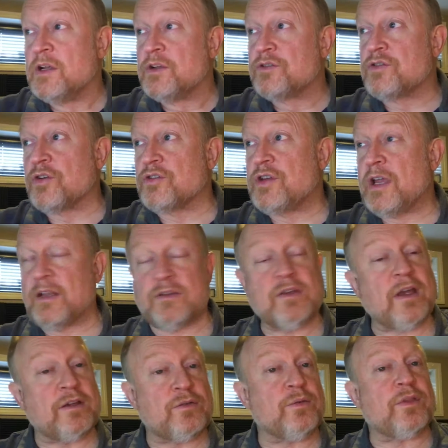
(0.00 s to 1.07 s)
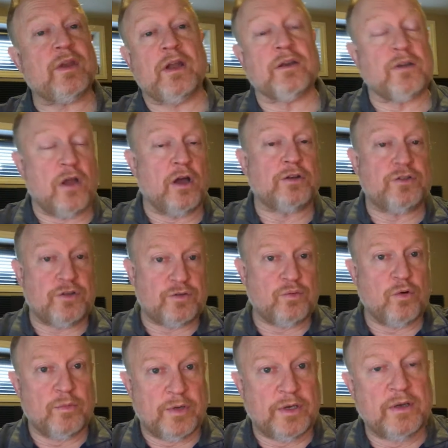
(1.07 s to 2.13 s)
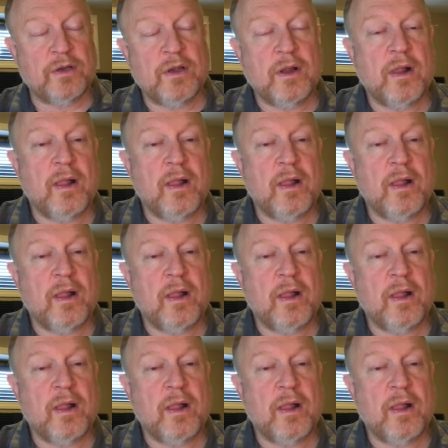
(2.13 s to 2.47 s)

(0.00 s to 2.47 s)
So she had sex with an unconscious woman